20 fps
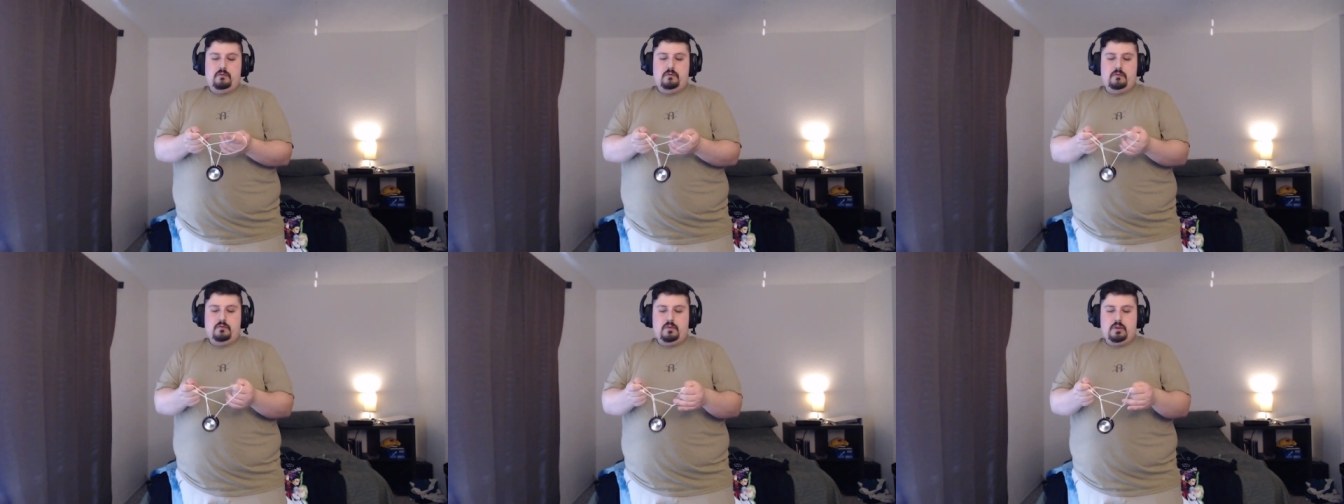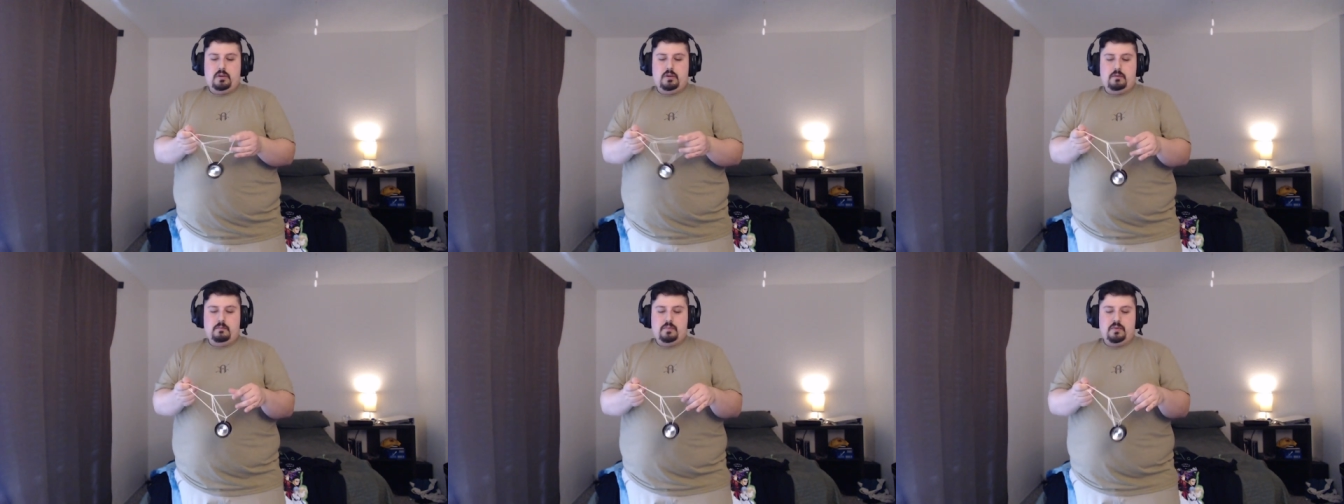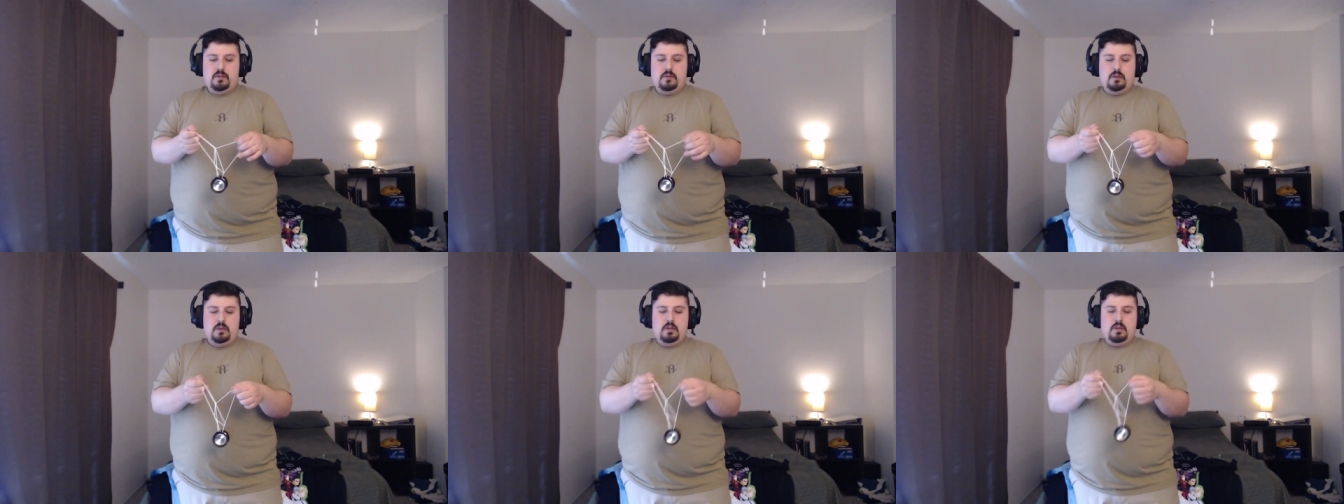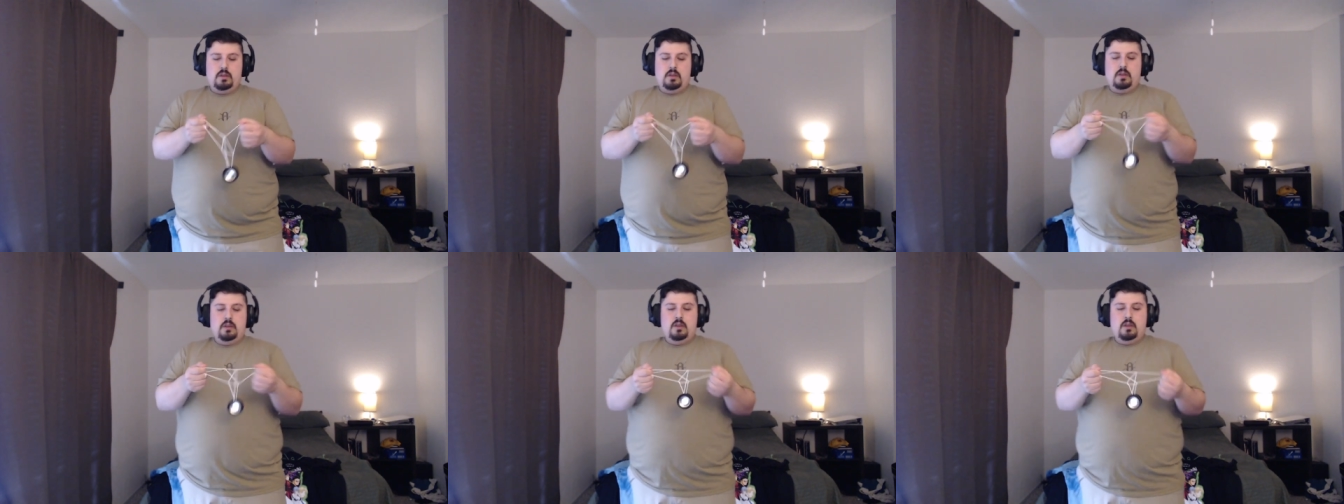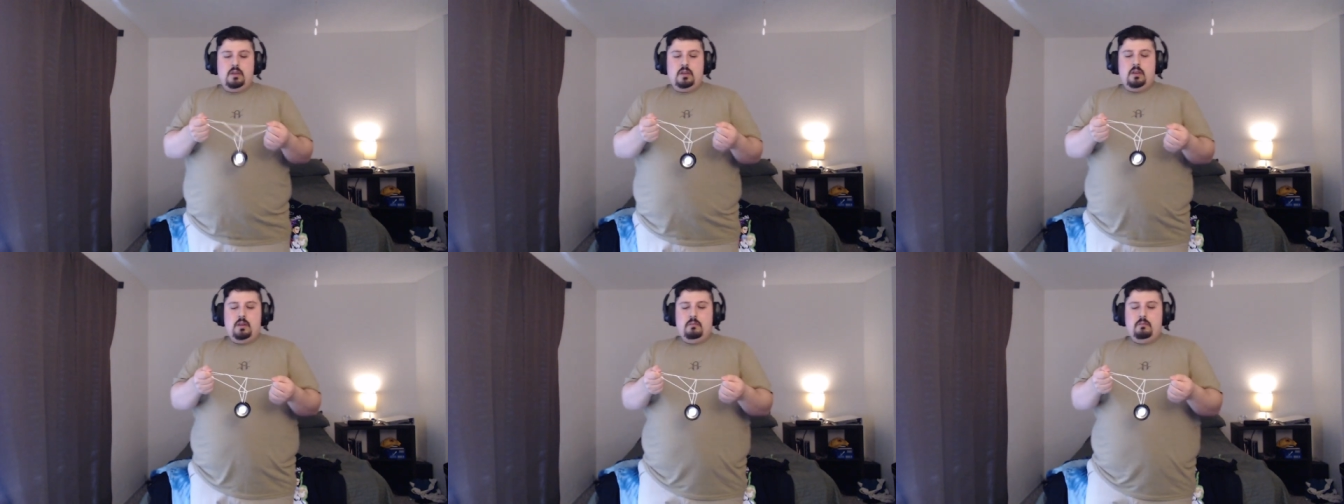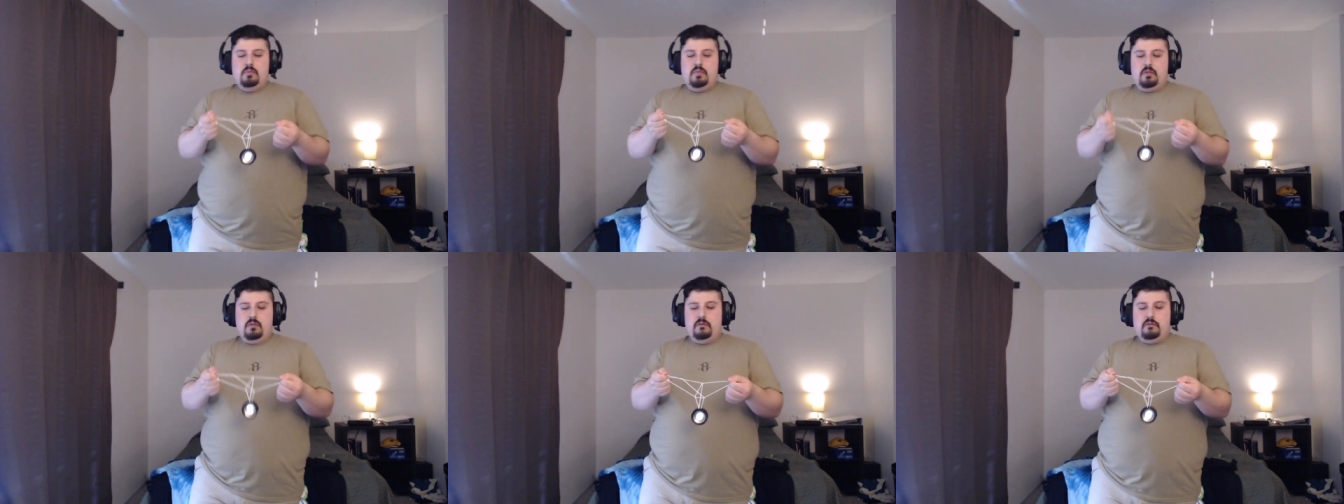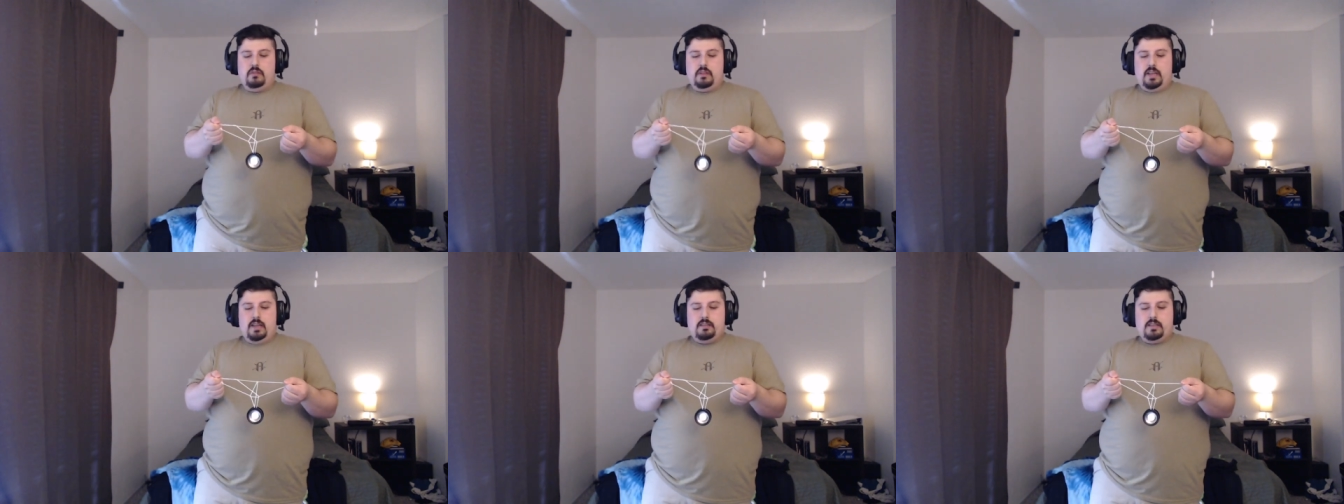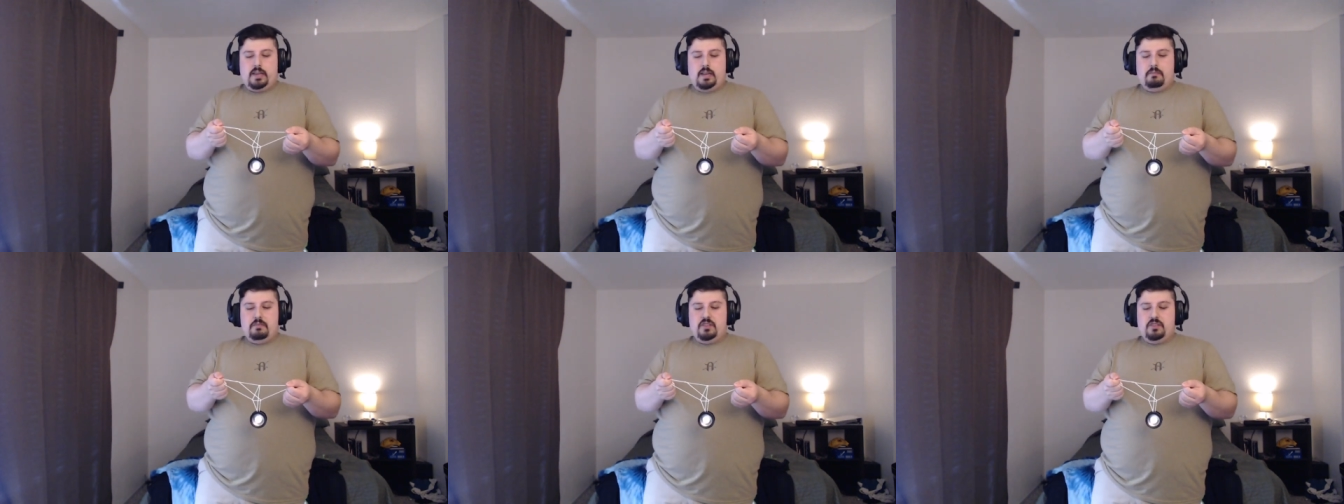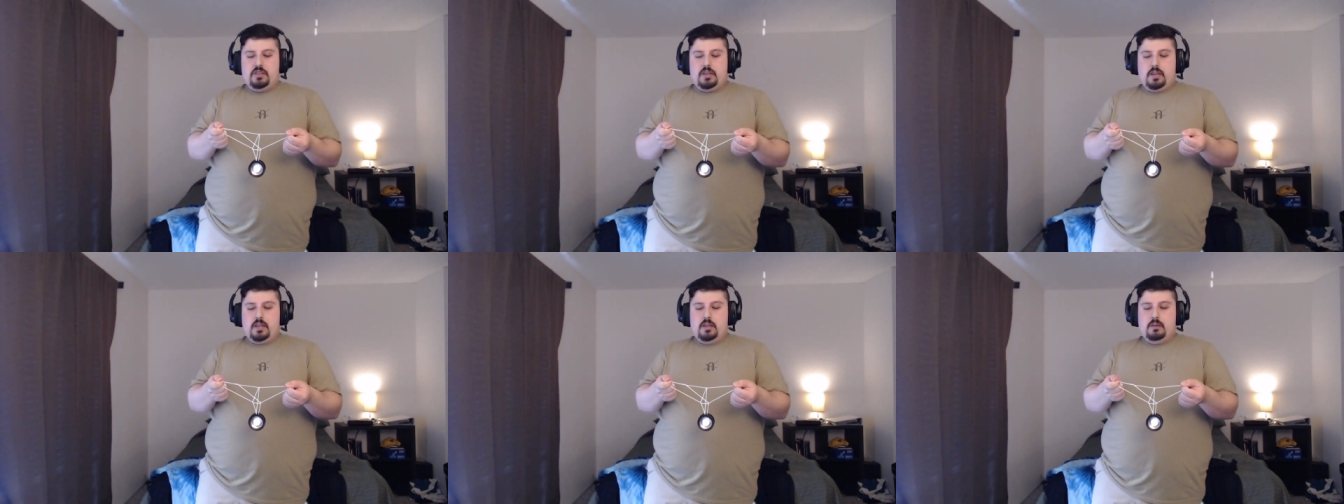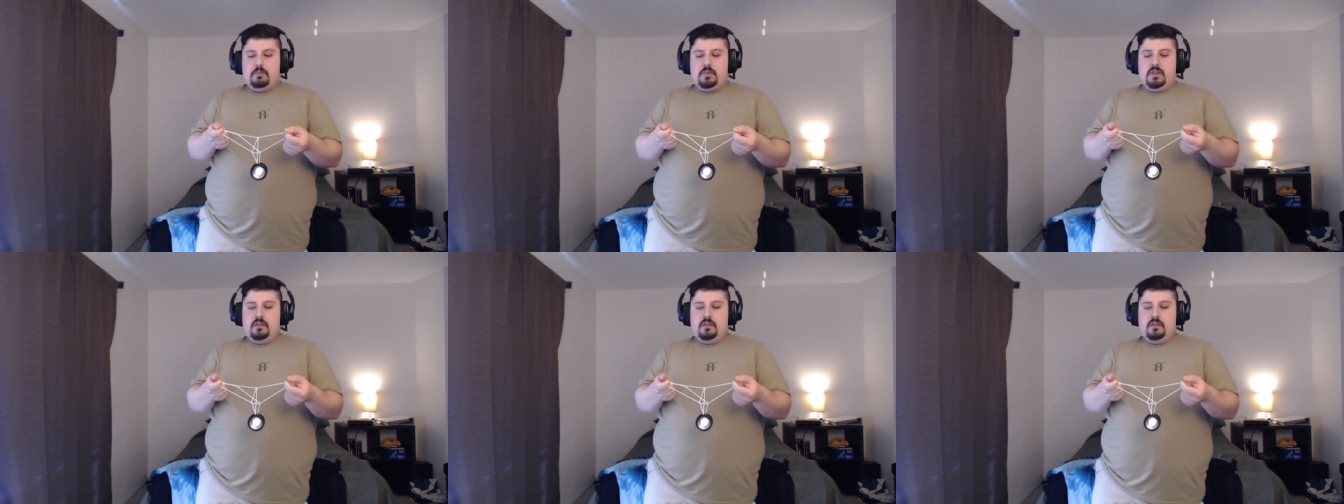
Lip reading: drop, pull for that diamond shape,